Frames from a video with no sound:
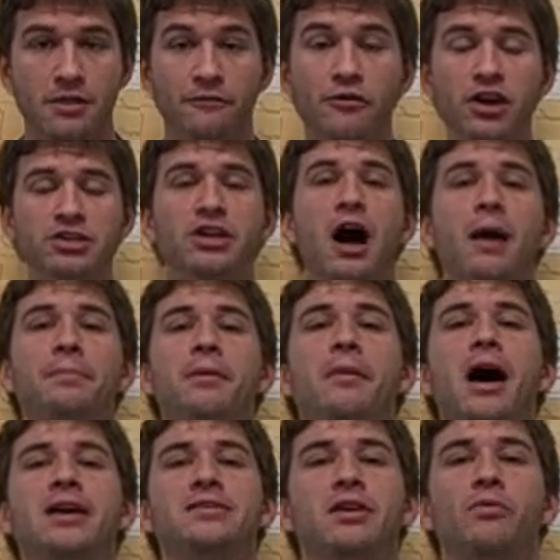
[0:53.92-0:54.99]
The first
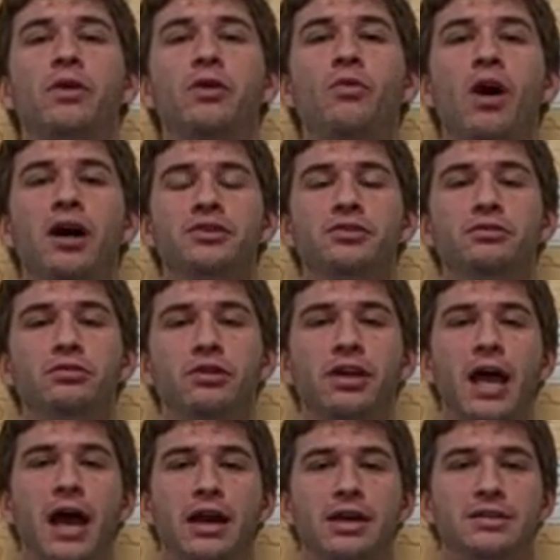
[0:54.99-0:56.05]
compromise that we want to
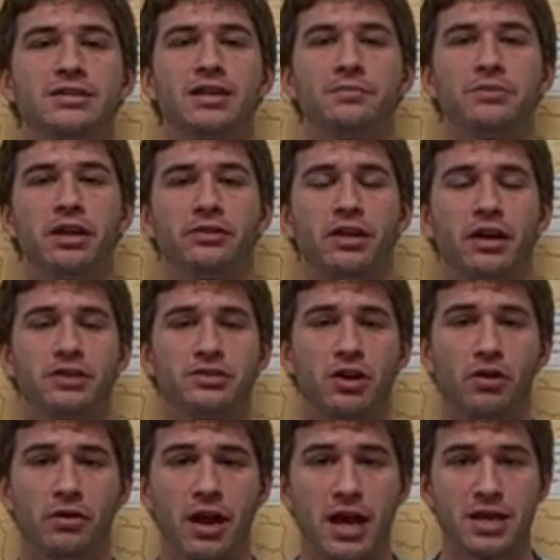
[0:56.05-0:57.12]
look at is something that is
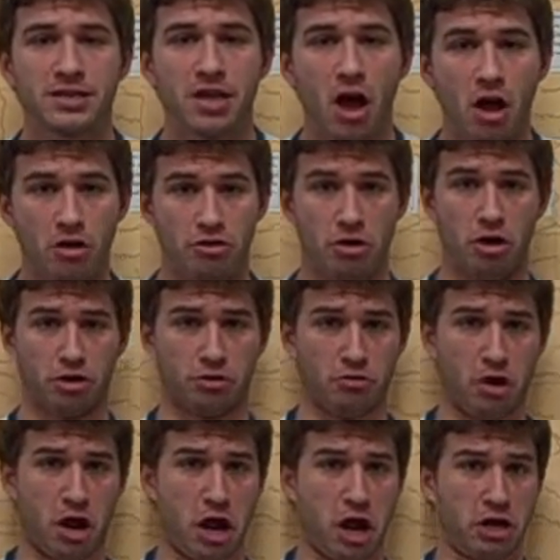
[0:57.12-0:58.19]
known as the
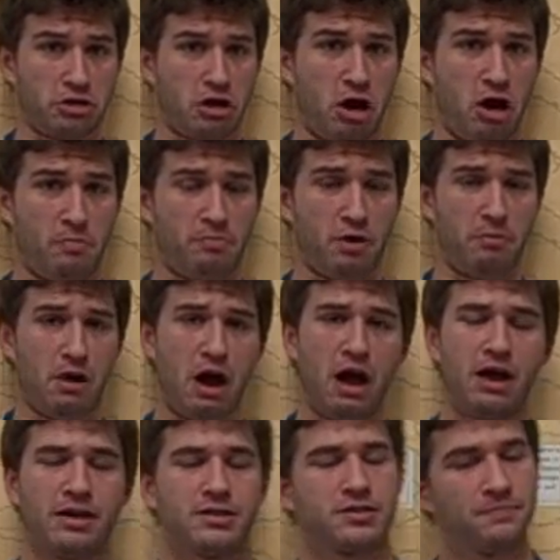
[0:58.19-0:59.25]
Great
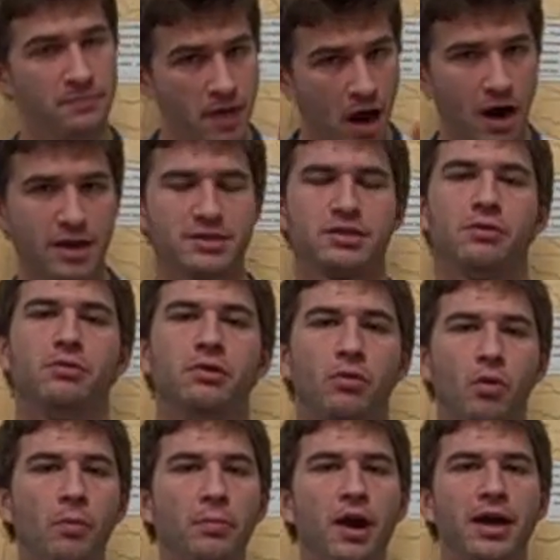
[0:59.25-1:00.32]
Compromise. All right, so
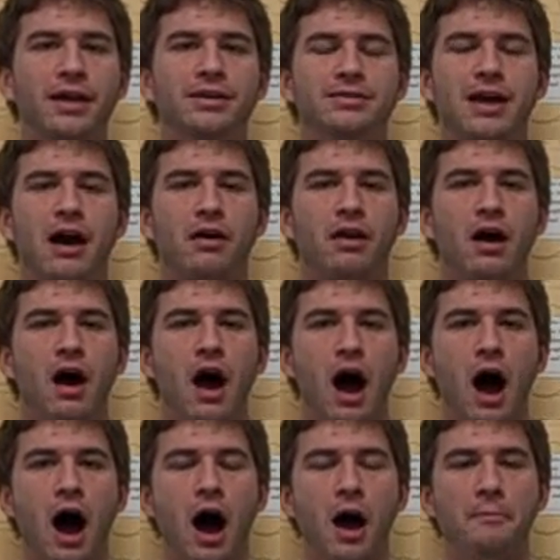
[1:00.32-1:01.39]
we'll break it down.
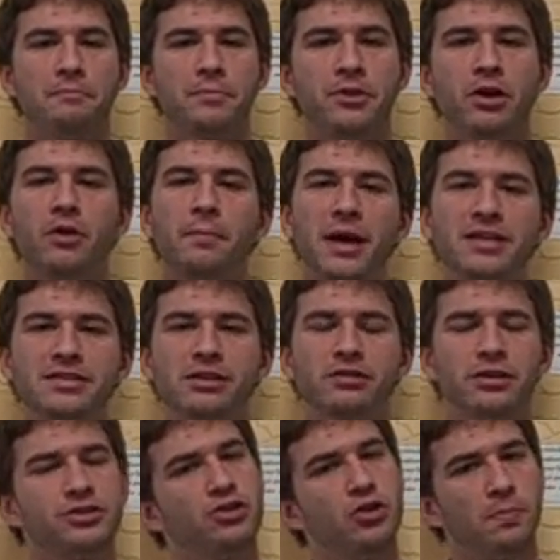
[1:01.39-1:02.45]
There were
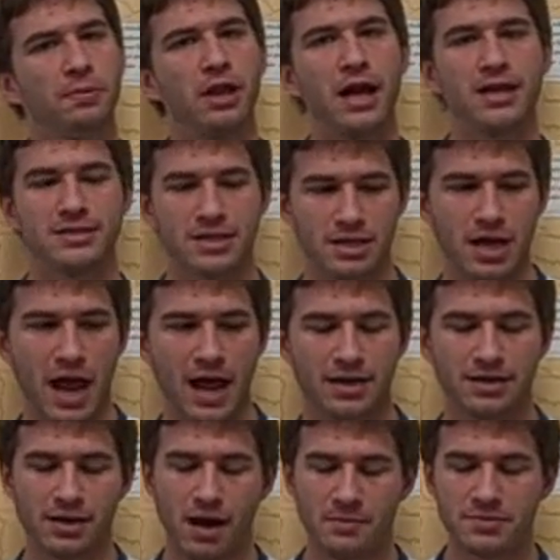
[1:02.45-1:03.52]
basically two plans that
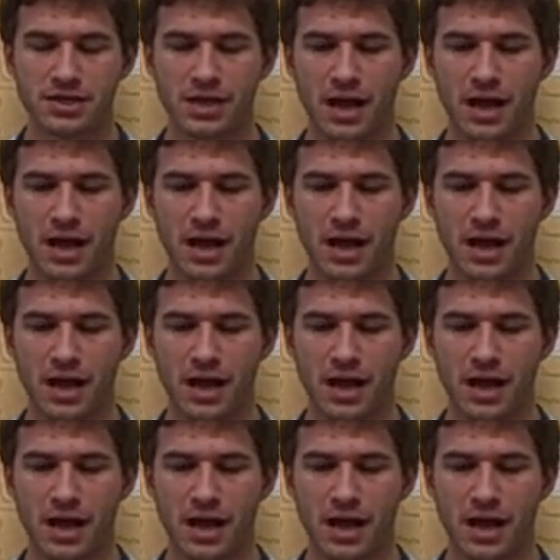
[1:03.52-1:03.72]
had to come